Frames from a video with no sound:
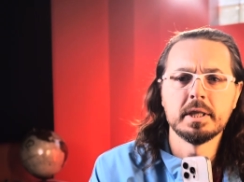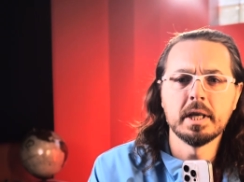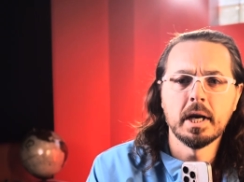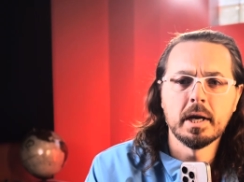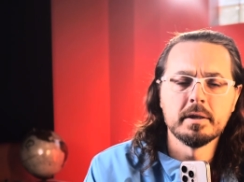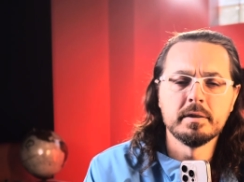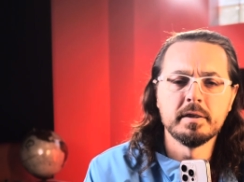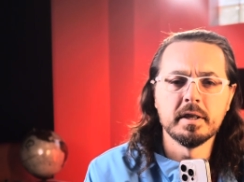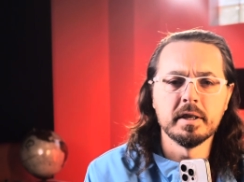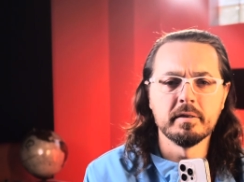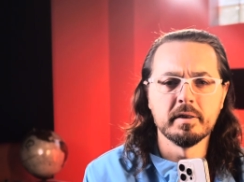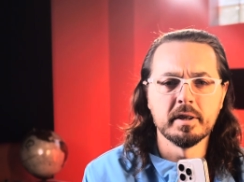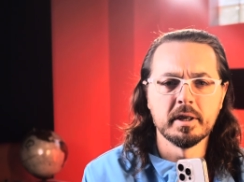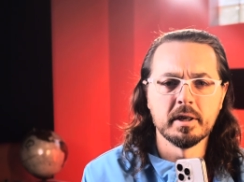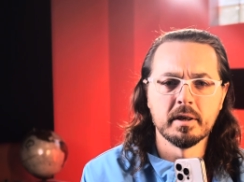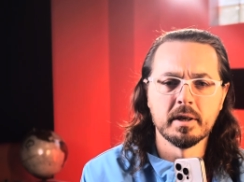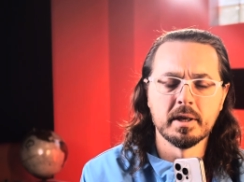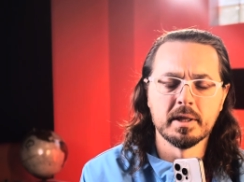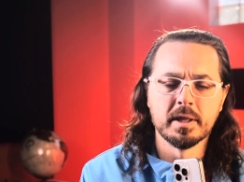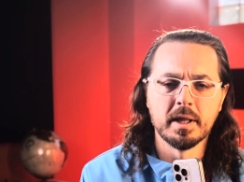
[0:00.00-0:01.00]
DONTEVA
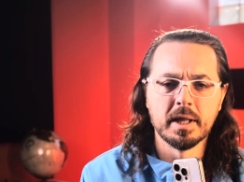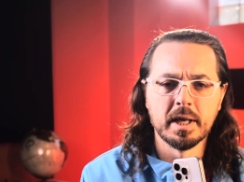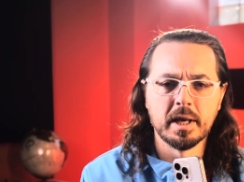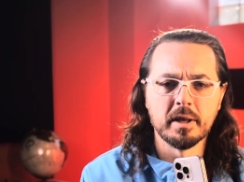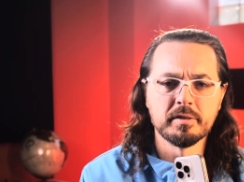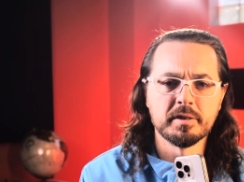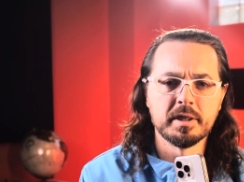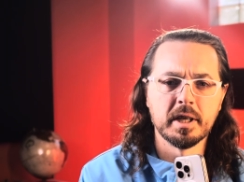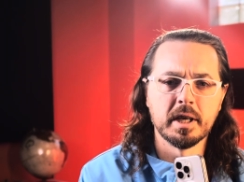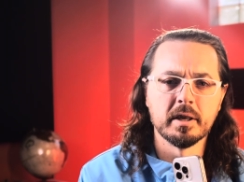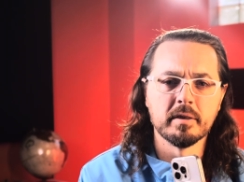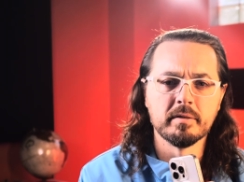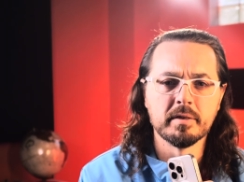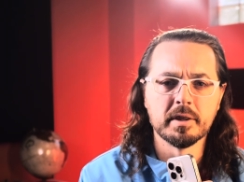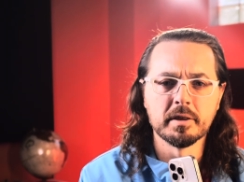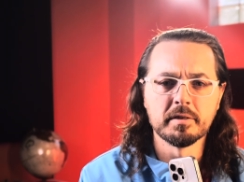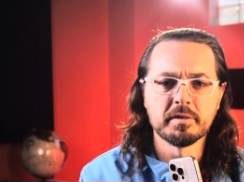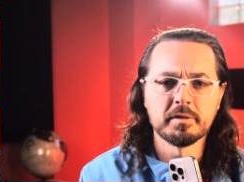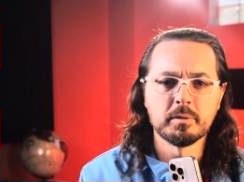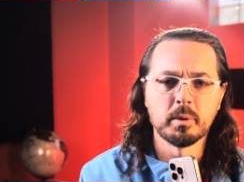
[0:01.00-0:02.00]
here on the last day of
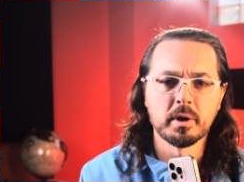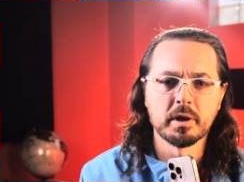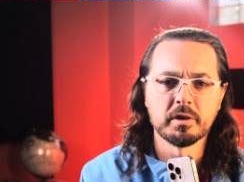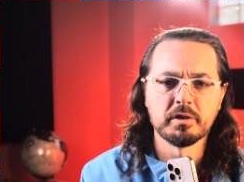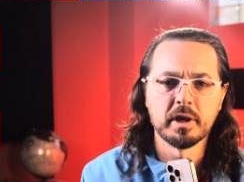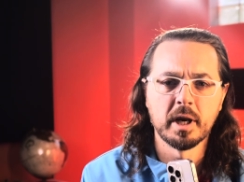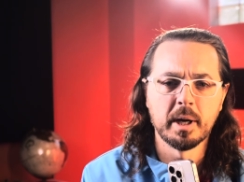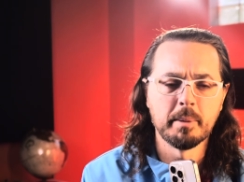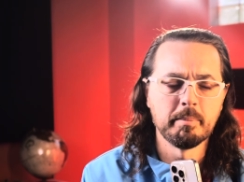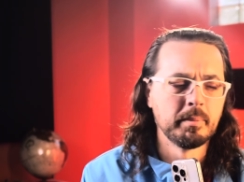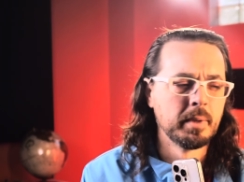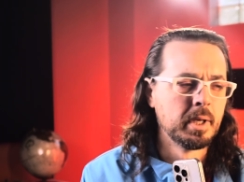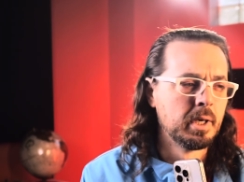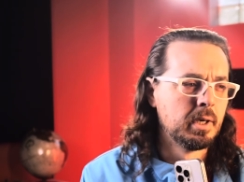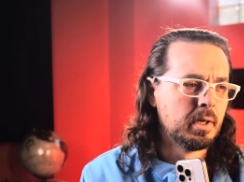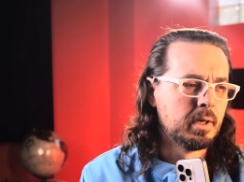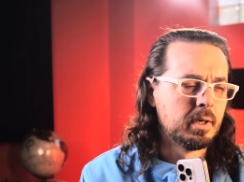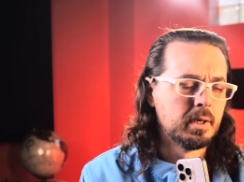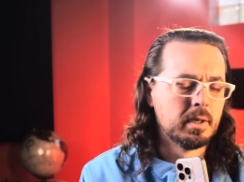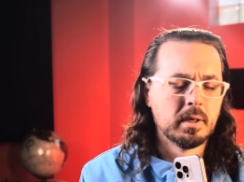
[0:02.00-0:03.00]
this workshop.
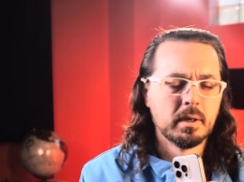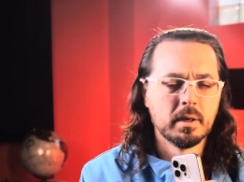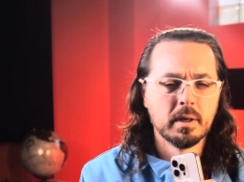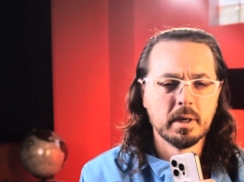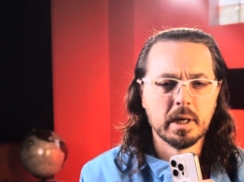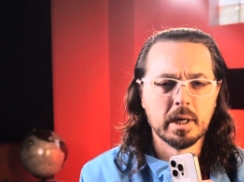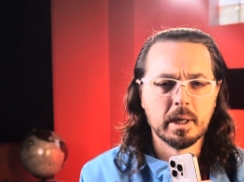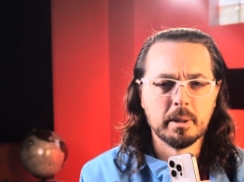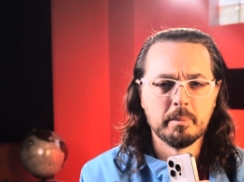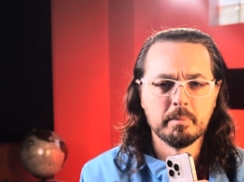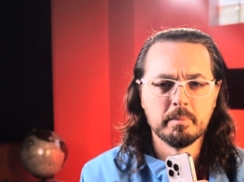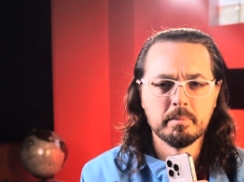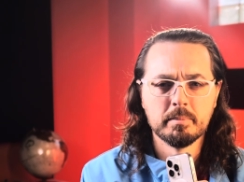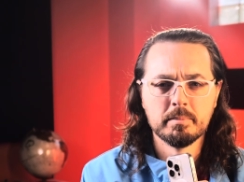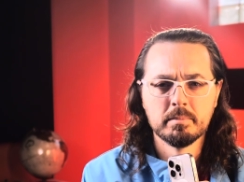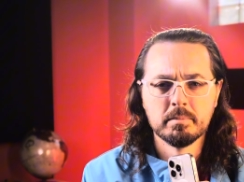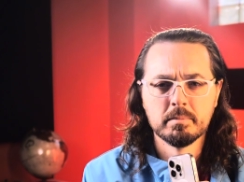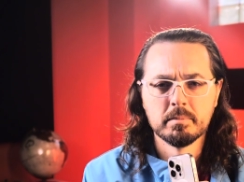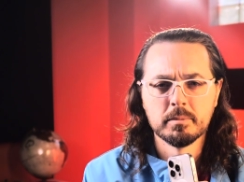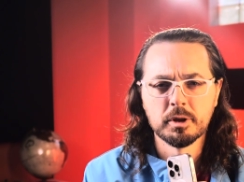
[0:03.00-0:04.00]
Um,
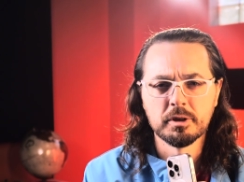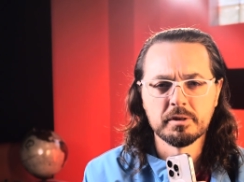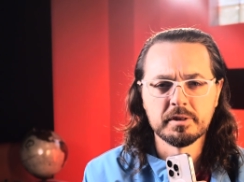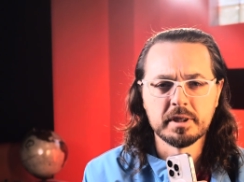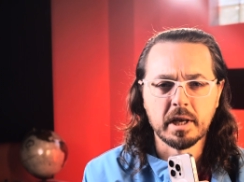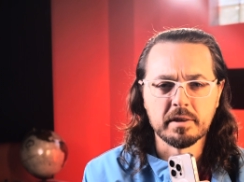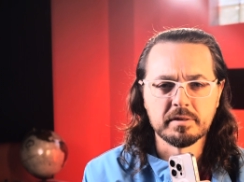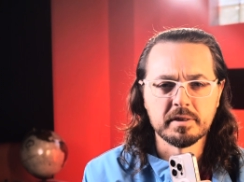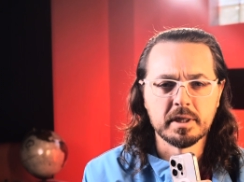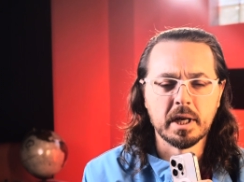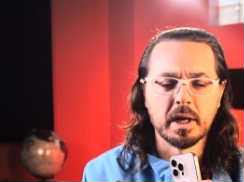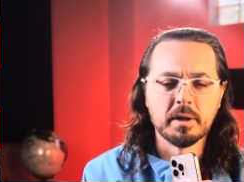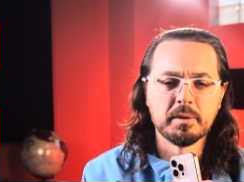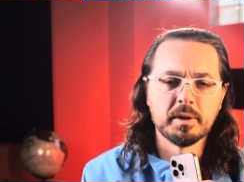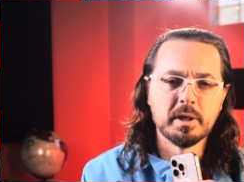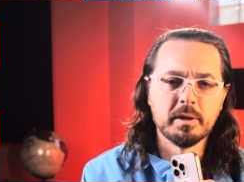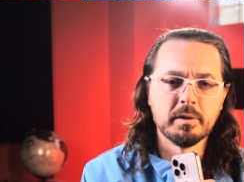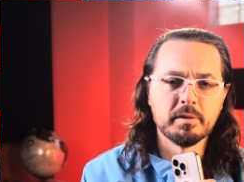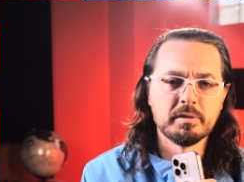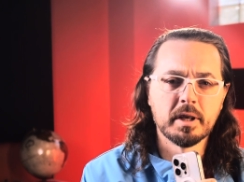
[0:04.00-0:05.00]
just testing out the
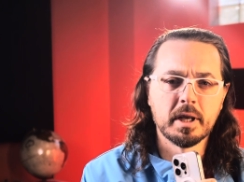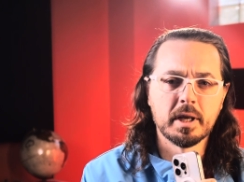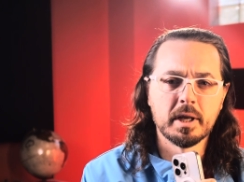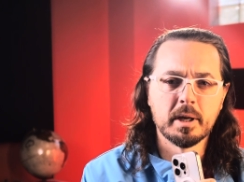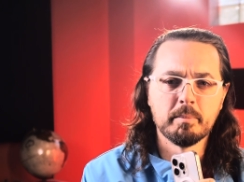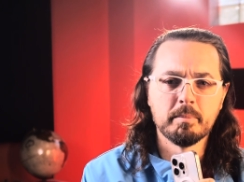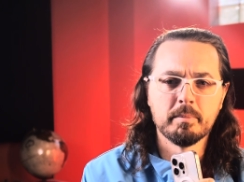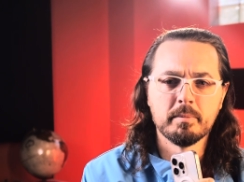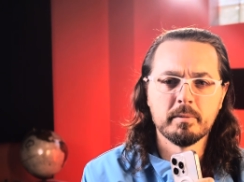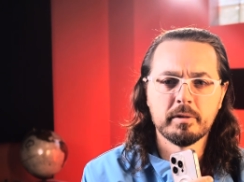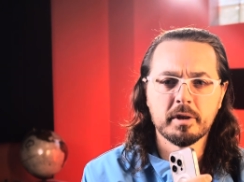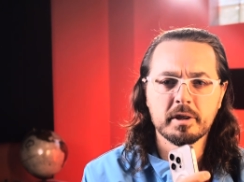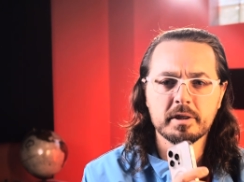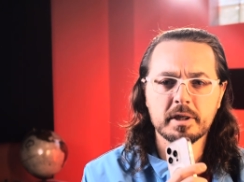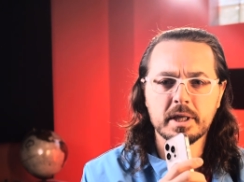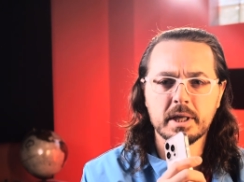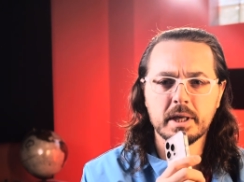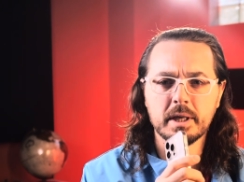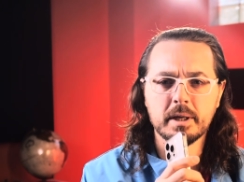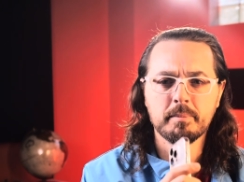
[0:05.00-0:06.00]
new setup for
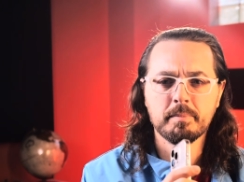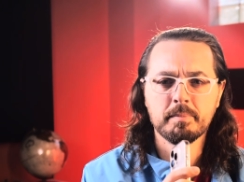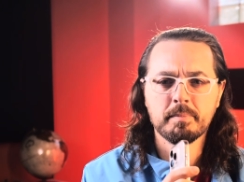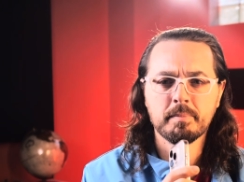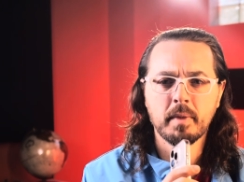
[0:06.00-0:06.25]
today.